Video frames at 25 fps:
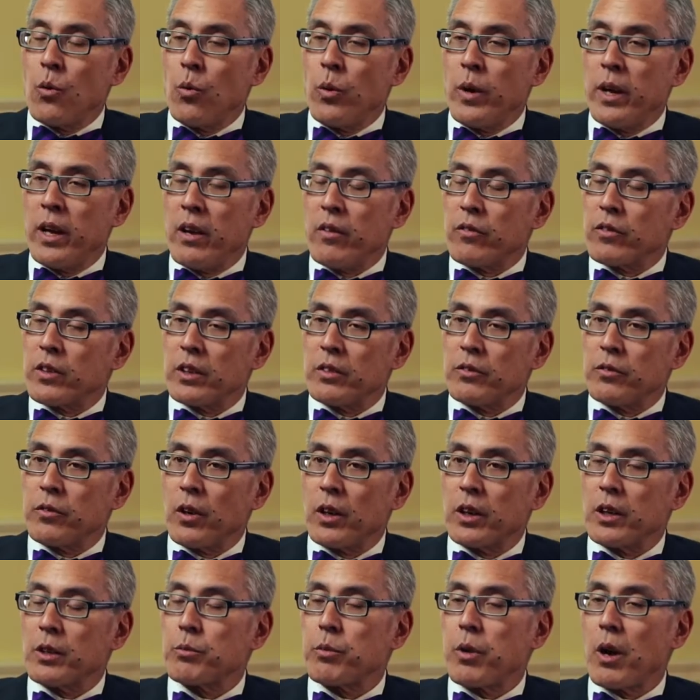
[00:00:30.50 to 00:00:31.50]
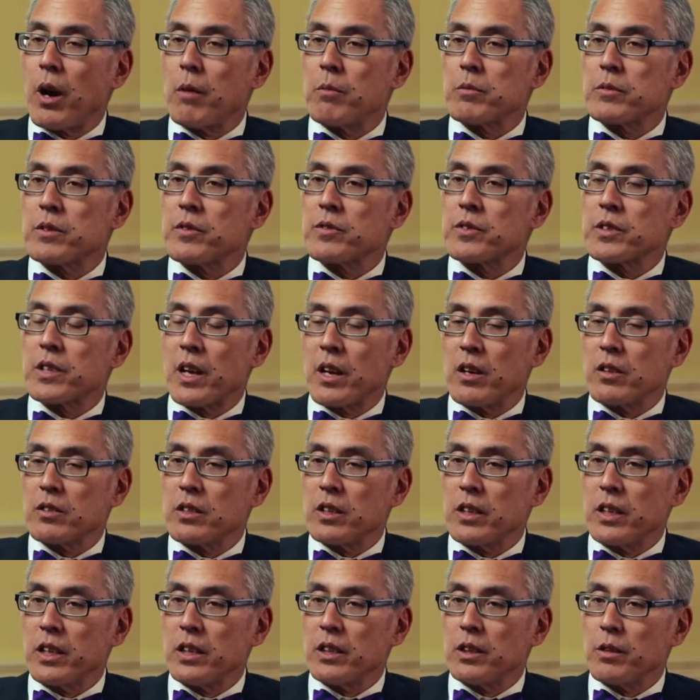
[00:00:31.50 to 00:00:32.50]
We have confronted problems of
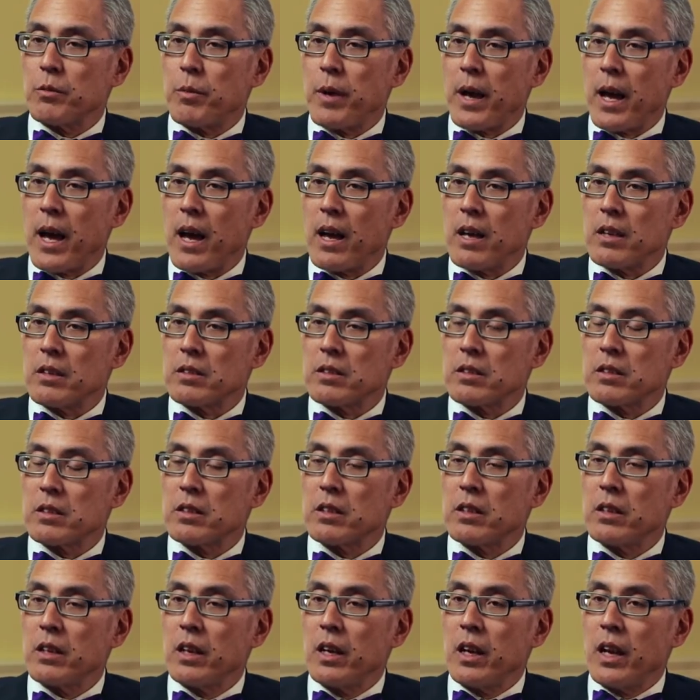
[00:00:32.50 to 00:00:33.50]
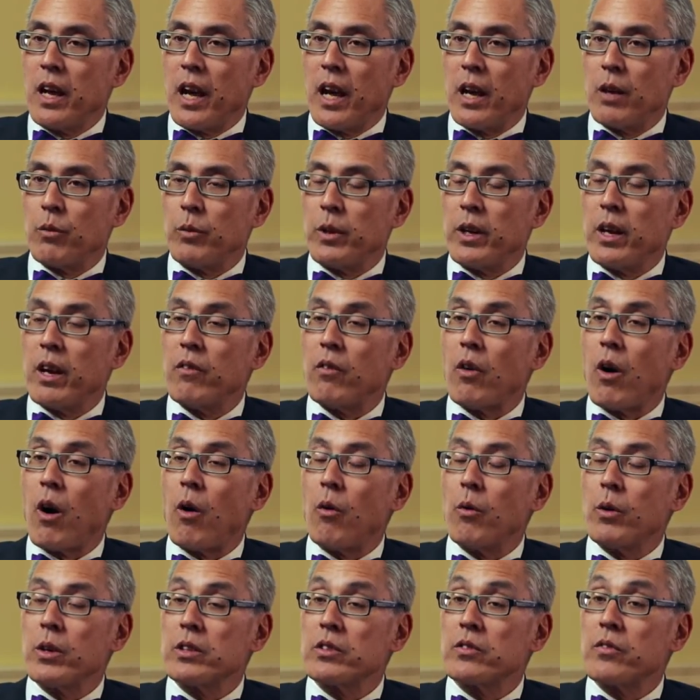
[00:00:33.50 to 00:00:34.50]
scarcity in the past, and we have
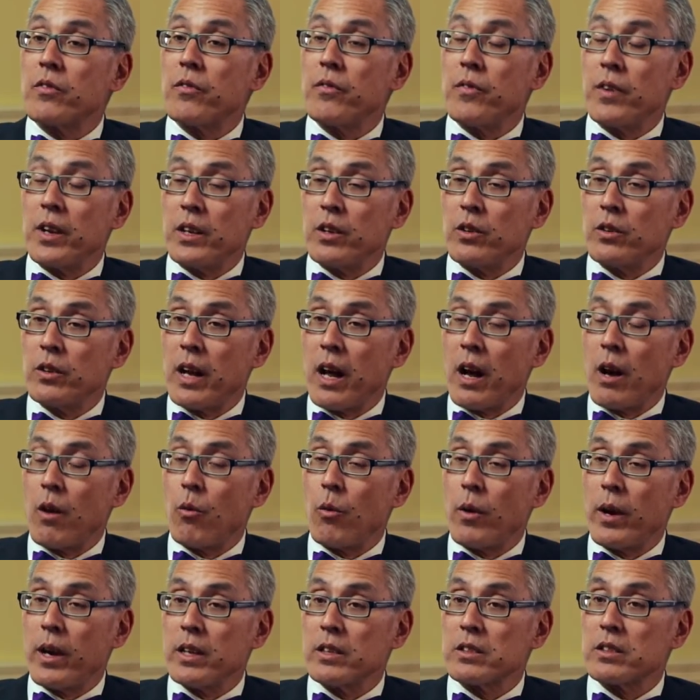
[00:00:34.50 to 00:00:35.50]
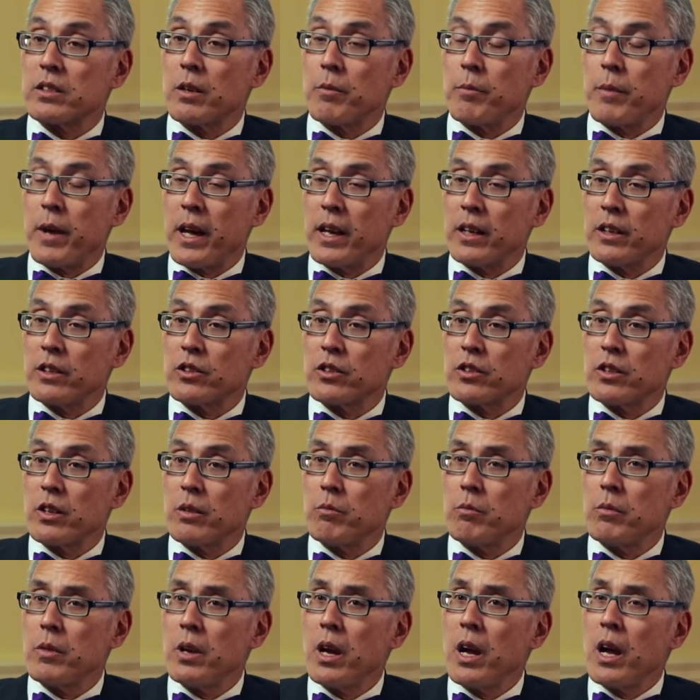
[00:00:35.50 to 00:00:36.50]
always figured out ways to manage
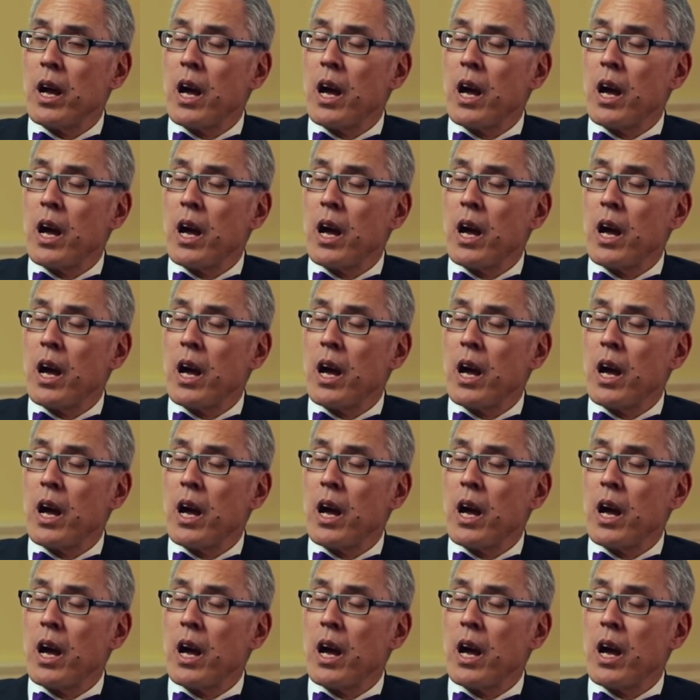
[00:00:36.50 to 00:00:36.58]
them.